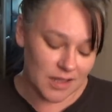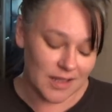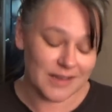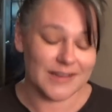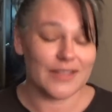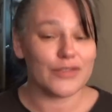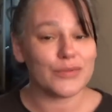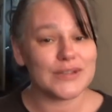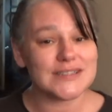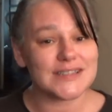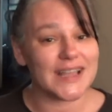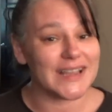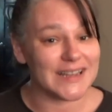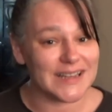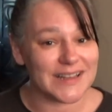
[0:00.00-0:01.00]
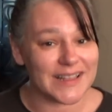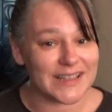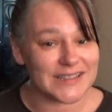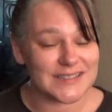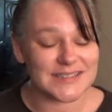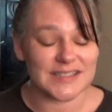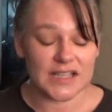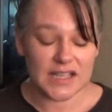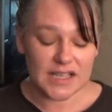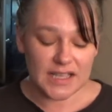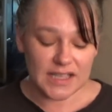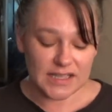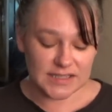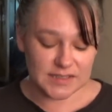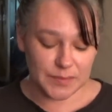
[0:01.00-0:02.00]
Now the reason I need this
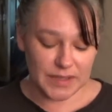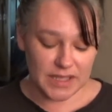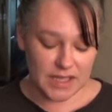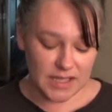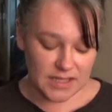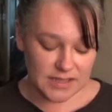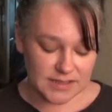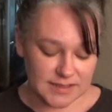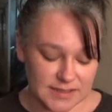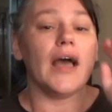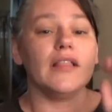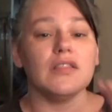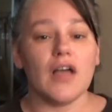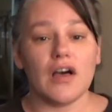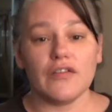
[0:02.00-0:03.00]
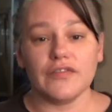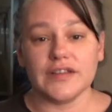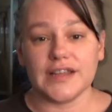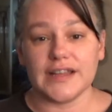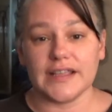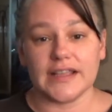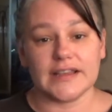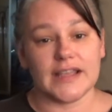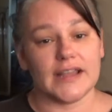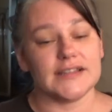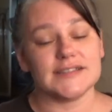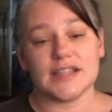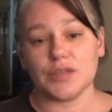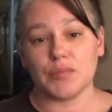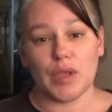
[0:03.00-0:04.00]
is because I love knitting at night.
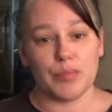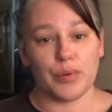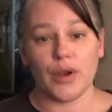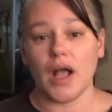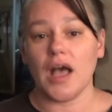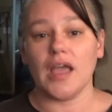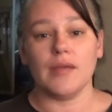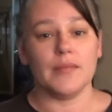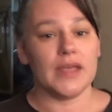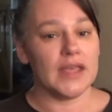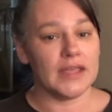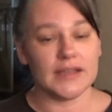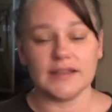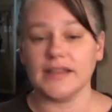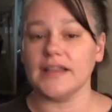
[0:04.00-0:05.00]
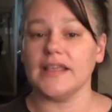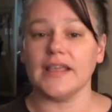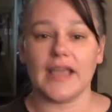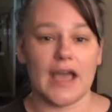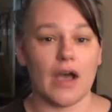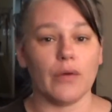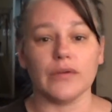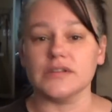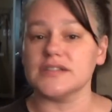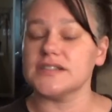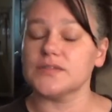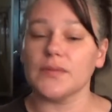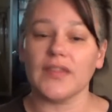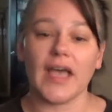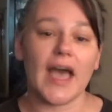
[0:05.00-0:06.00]
It's like my prime knitting hours.
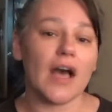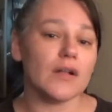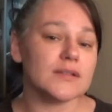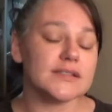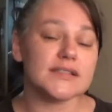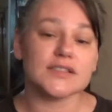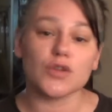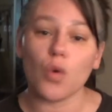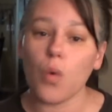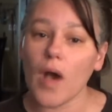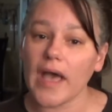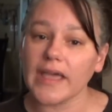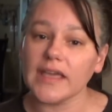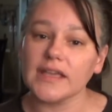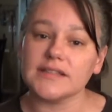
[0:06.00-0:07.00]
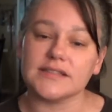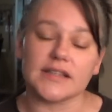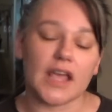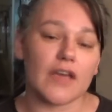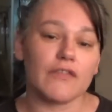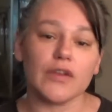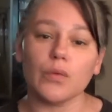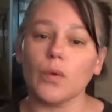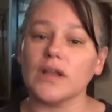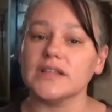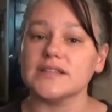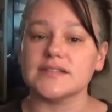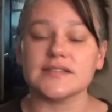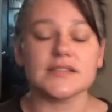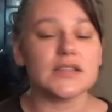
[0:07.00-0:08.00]
It's when the house is quiet and everyone
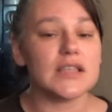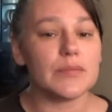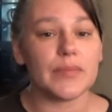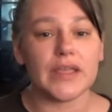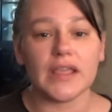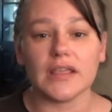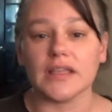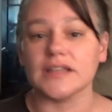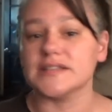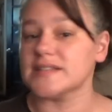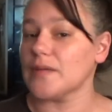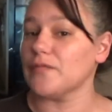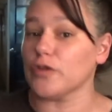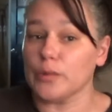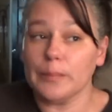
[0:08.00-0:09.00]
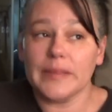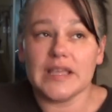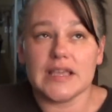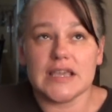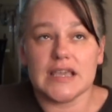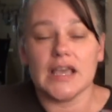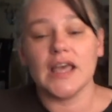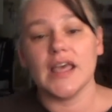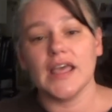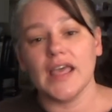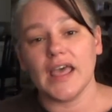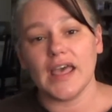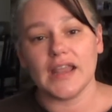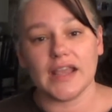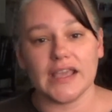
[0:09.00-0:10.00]
is sleeping except for me,
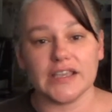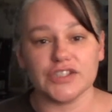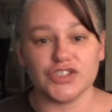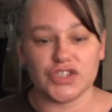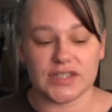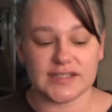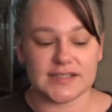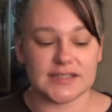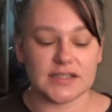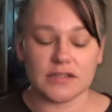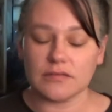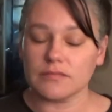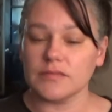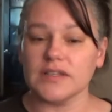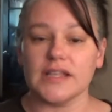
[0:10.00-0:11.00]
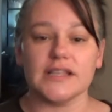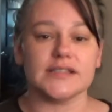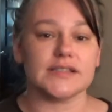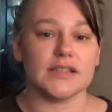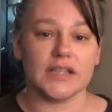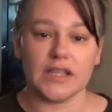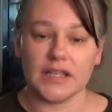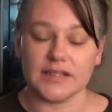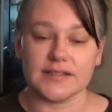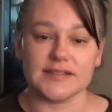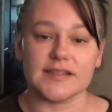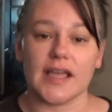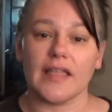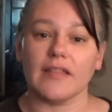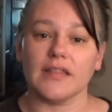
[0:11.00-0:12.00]
and I can just knit in
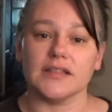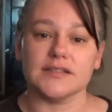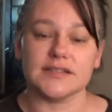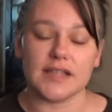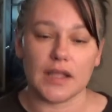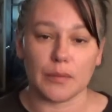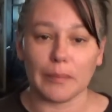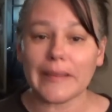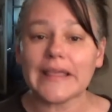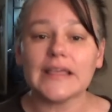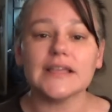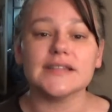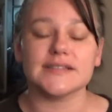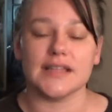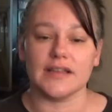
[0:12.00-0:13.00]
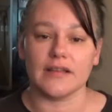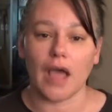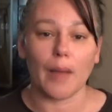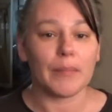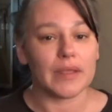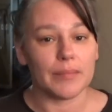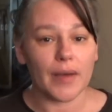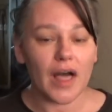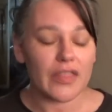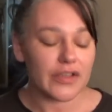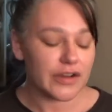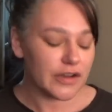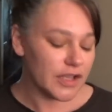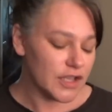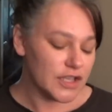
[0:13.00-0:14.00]
silence and peace not be
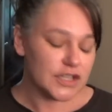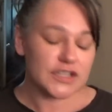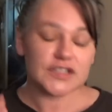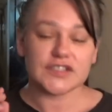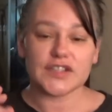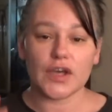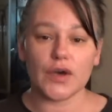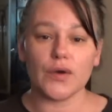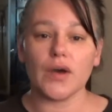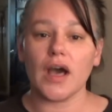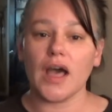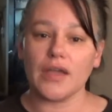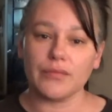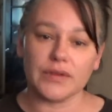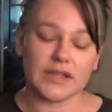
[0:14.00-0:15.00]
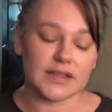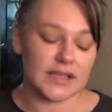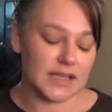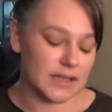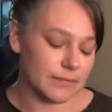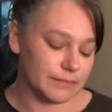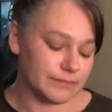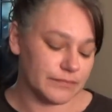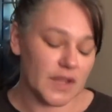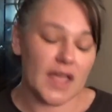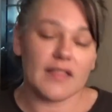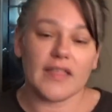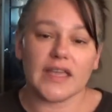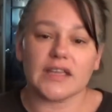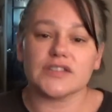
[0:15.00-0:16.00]
bothered. So I
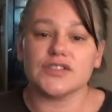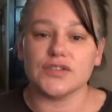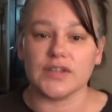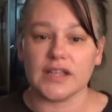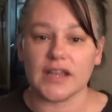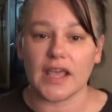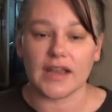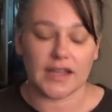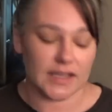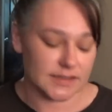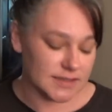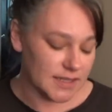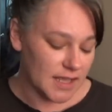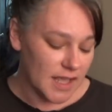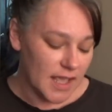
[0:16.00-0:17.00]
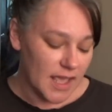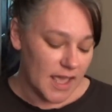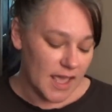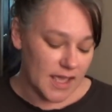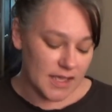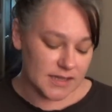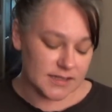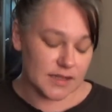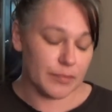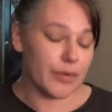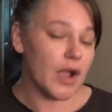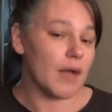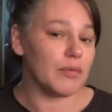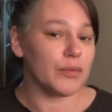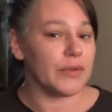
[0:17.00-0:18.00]
like to knit at night. And the
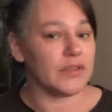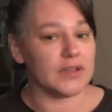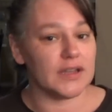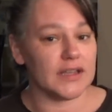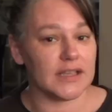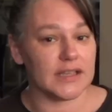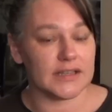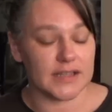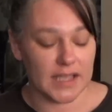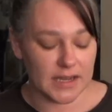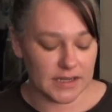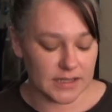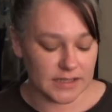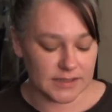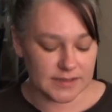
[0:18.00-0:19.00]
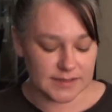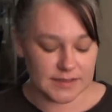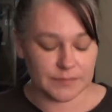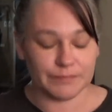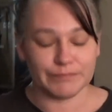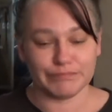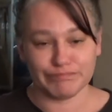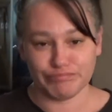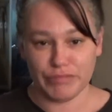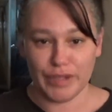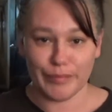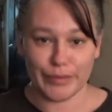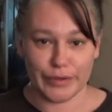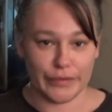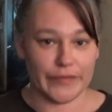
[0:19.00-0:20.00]
problem with knitting at night is
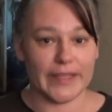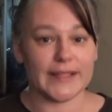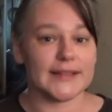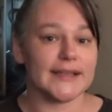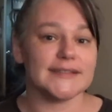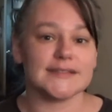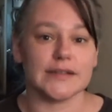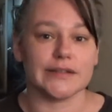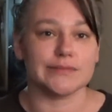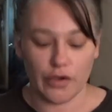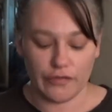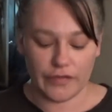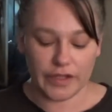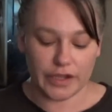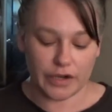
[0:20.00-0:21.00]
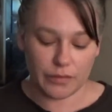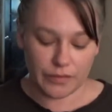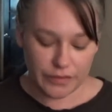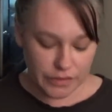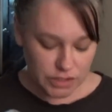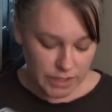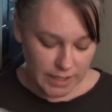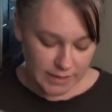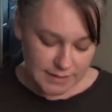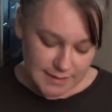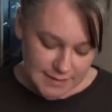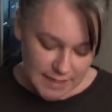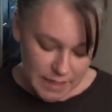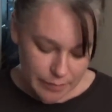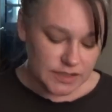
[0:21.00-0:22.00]
people don't like lights on. Go figure, when they're trying to
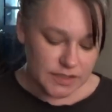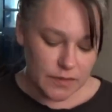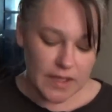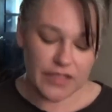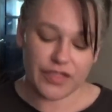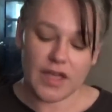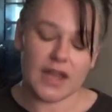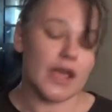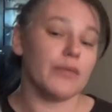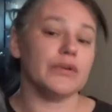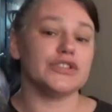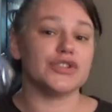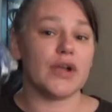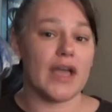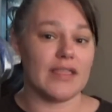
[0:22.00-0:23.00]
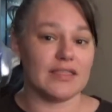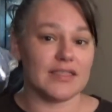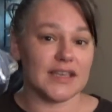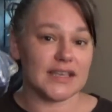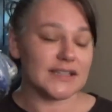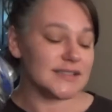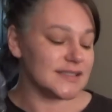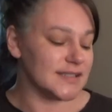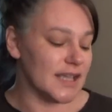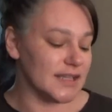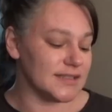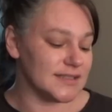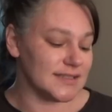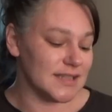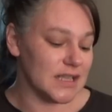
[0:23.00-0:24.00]
sleep. So I thought I would try this
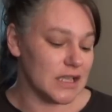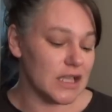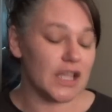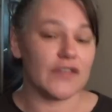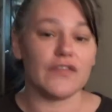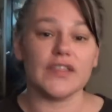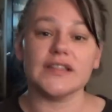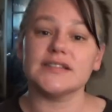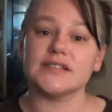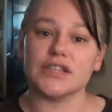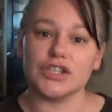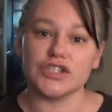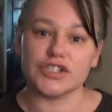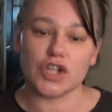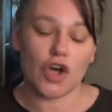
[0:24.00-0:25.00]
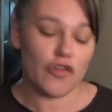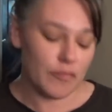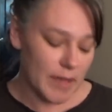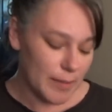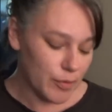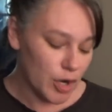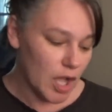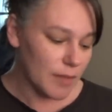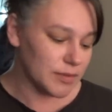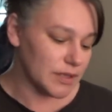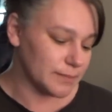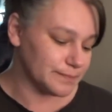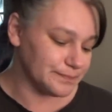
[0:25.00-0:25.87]
and see if this could solve my problem.